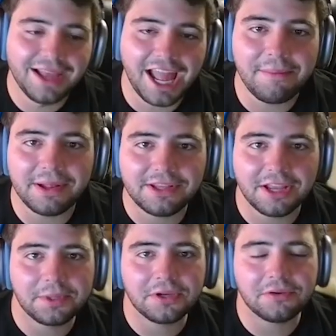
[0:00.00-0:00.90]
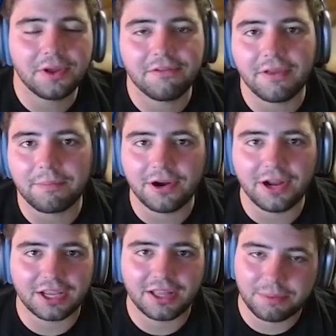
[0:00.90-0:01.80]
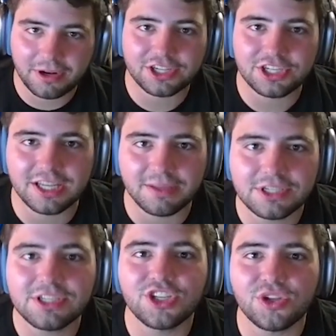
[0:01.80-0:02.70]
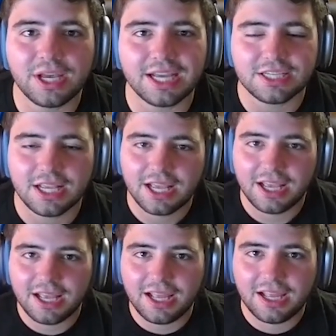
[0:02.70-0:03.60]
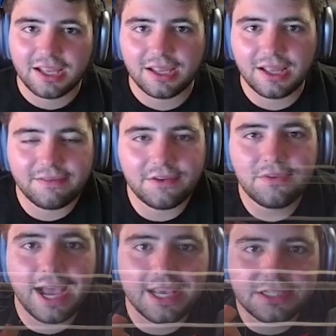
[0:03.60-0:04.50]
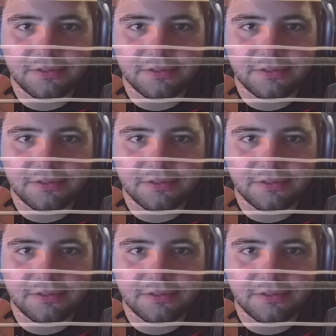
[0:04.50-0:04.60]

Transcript: MLW, the production team, this is to you guys. If you guys